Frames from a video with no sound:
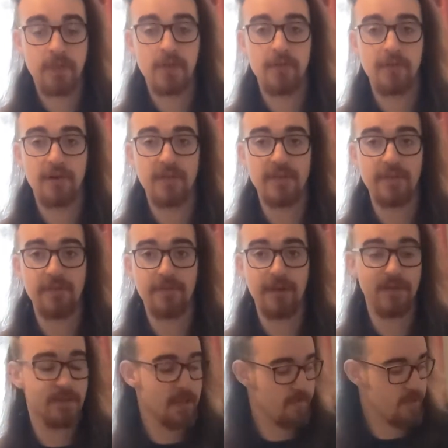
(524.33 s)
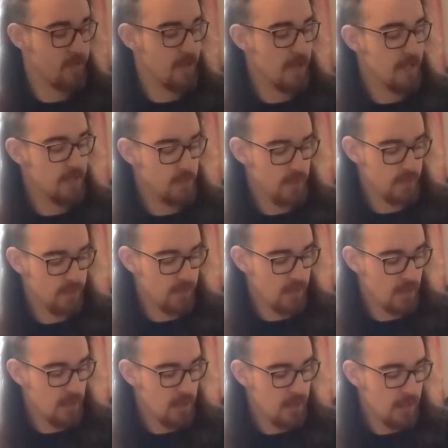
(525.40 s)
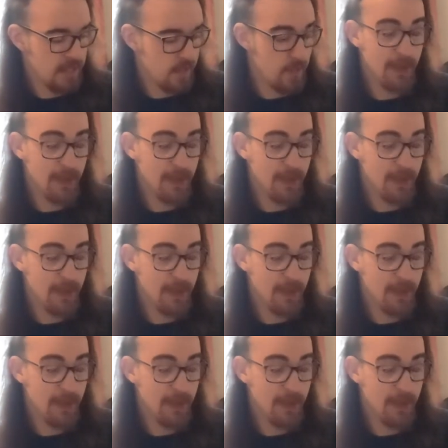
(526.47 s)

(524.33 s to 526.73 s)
5, 7, 5, 7 on the A string. Then